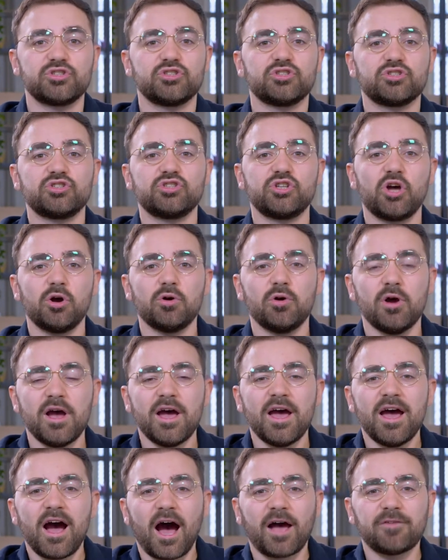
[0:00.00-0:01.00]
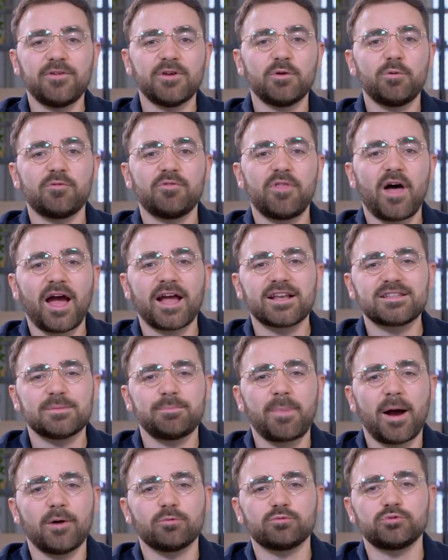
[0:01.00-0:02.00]
So I think with that, it's
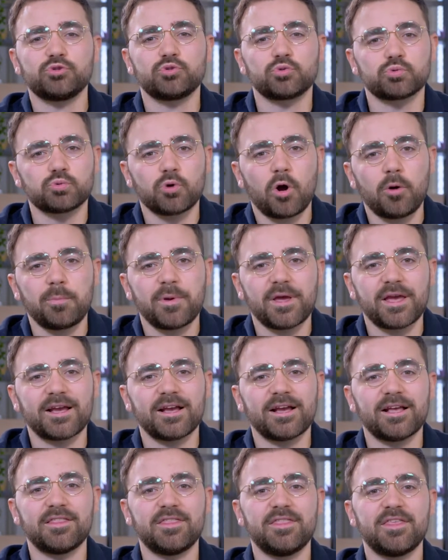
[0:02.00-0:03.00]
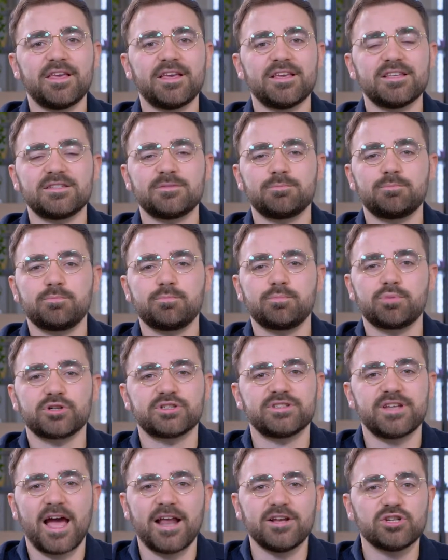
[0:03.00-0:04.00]
about dropping these
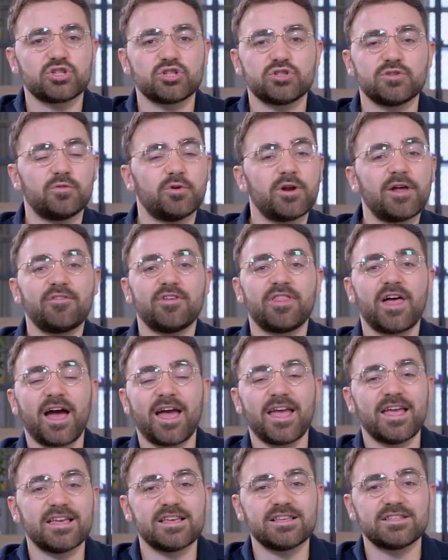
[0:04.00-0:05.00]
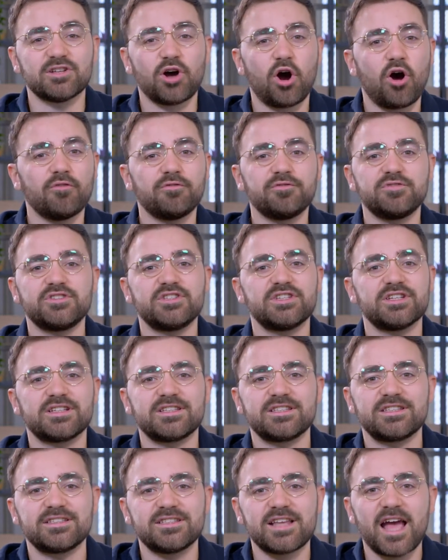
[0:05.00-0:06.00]
pretensions of whatever that is of
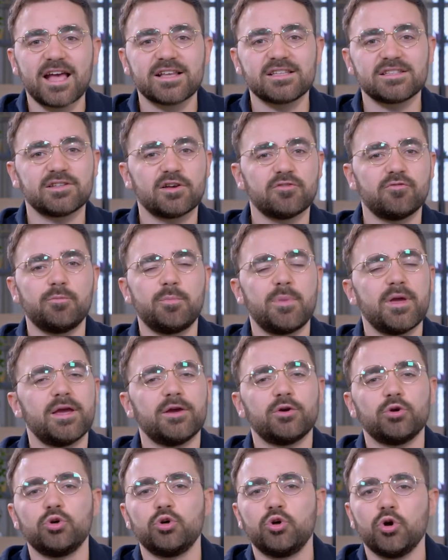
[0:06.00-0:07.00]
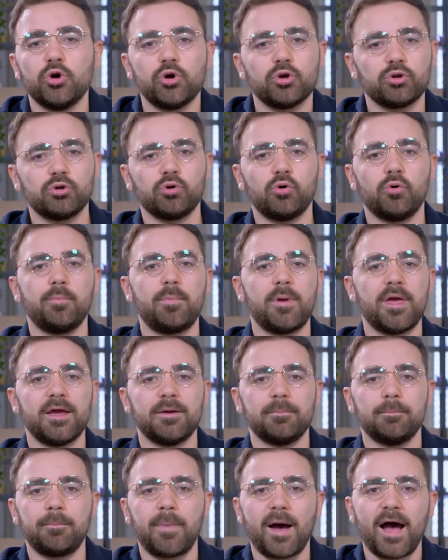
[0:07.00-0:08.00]
success, of being good or
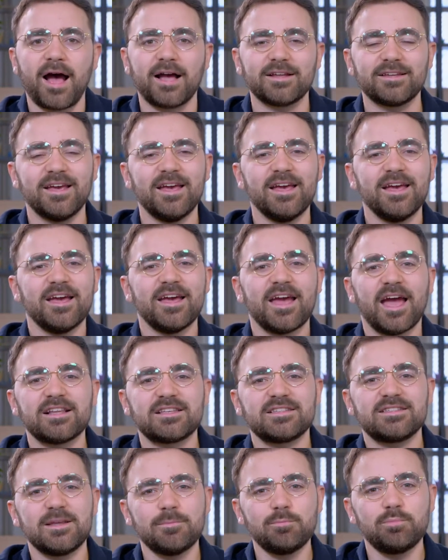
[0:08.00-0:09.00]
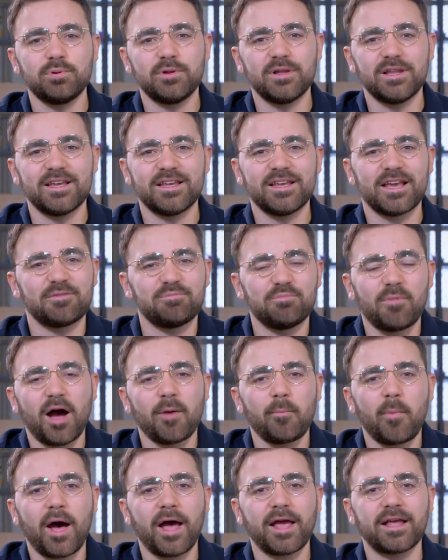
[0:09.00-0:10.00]
being bad. It's simply, in
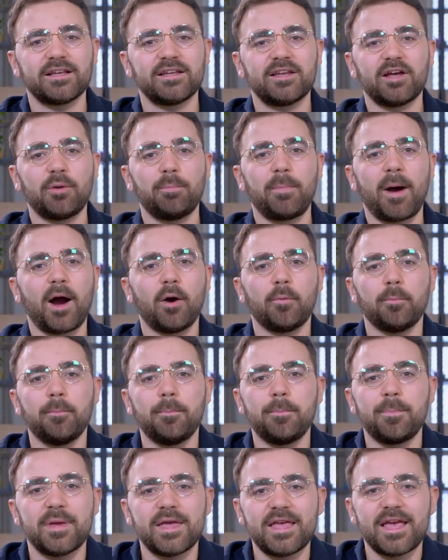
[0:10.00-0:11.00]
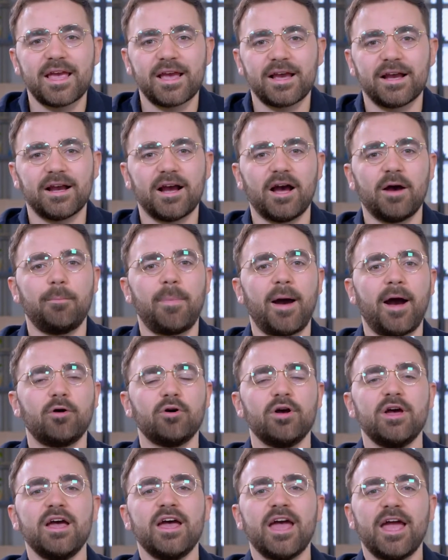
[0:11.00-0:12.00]
my mind, about being,
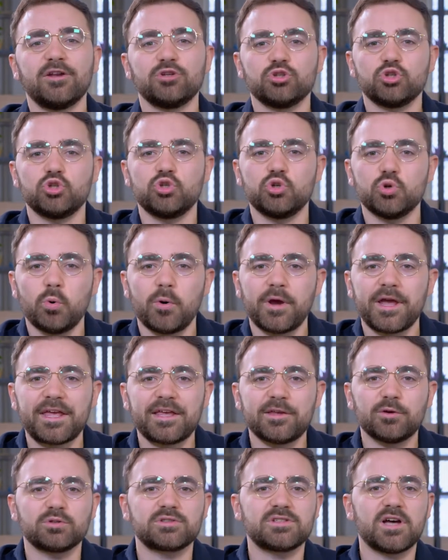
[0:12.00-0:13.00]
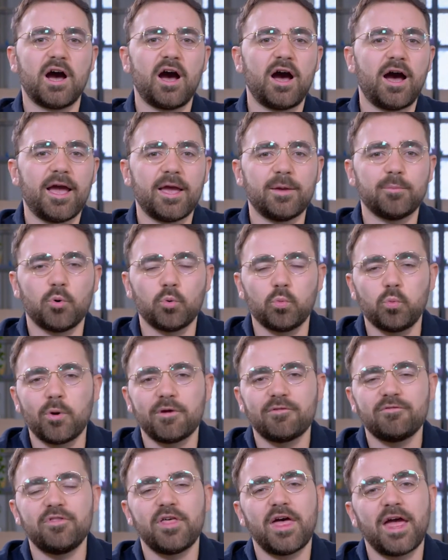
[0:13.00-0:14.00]
about enjoying your time
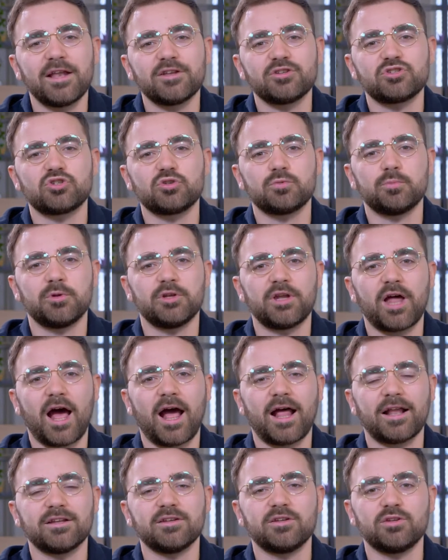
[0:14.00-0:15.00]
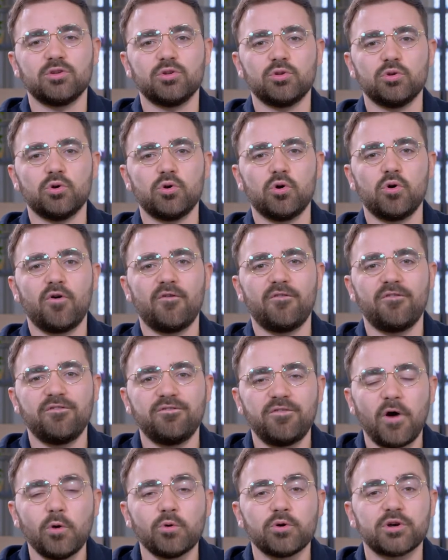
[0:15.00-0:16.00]
with the instrument and your
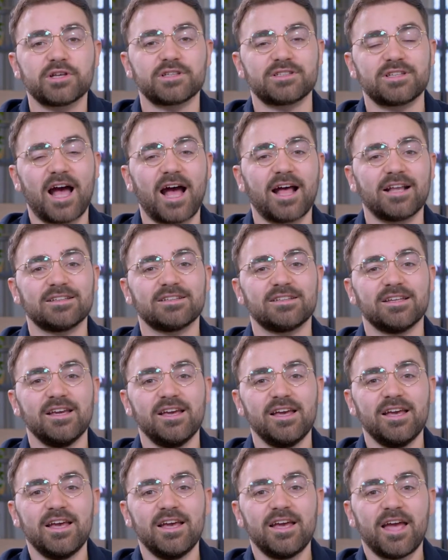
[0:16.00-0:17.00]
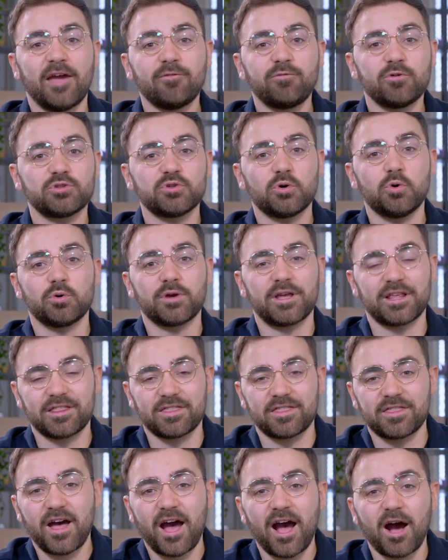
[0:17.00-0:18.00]
focus. And if we're talking
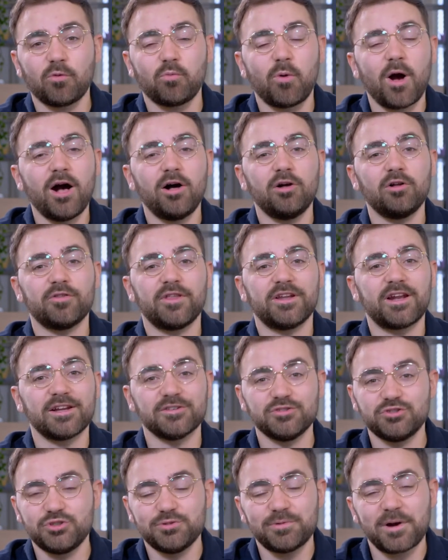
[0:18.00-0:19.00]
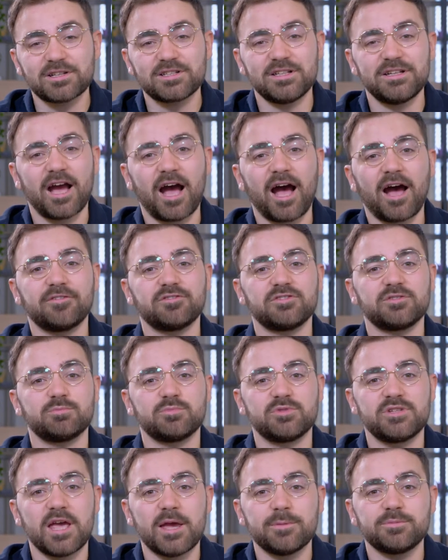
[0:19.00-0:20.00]
that, well, then I do actually have
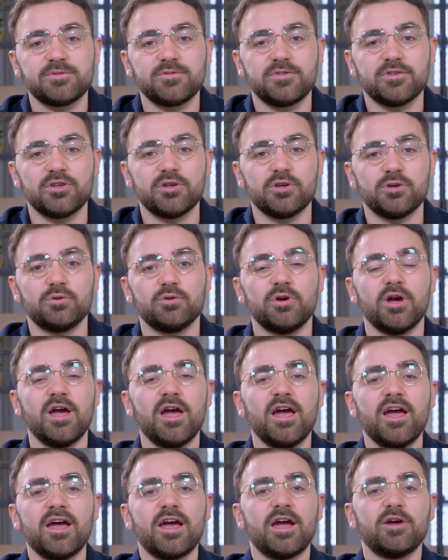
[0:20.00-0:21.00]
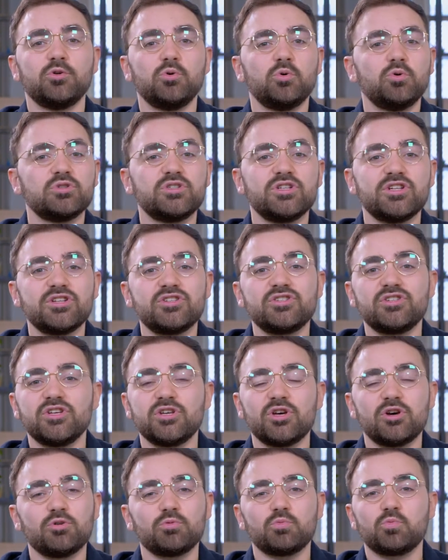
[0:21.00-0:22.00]
some tips for you in order
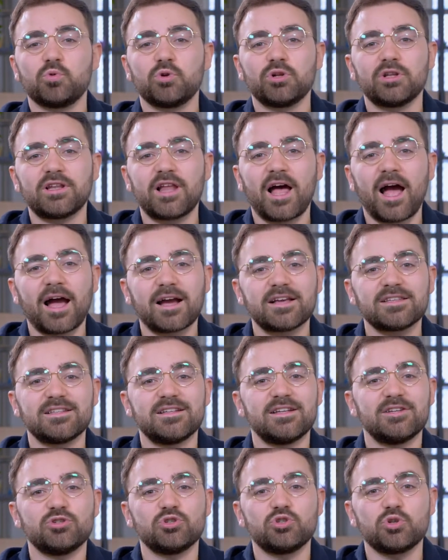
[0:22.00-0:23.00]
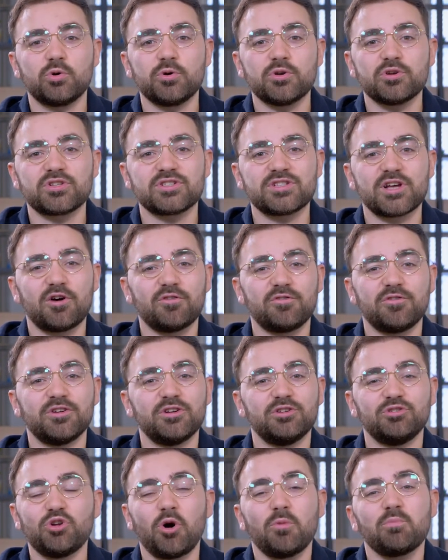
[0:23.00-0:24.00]
to relax and enjoy yourself in
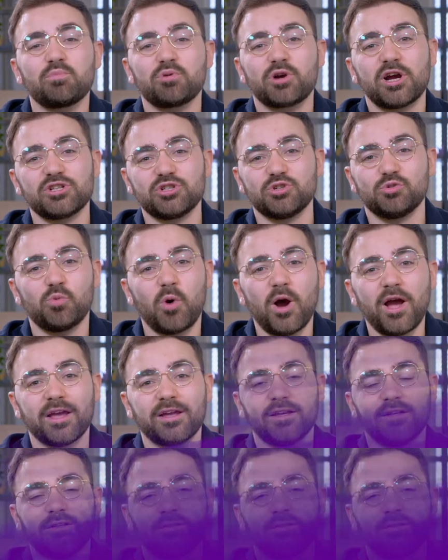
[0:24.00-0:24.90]
a non pressured way.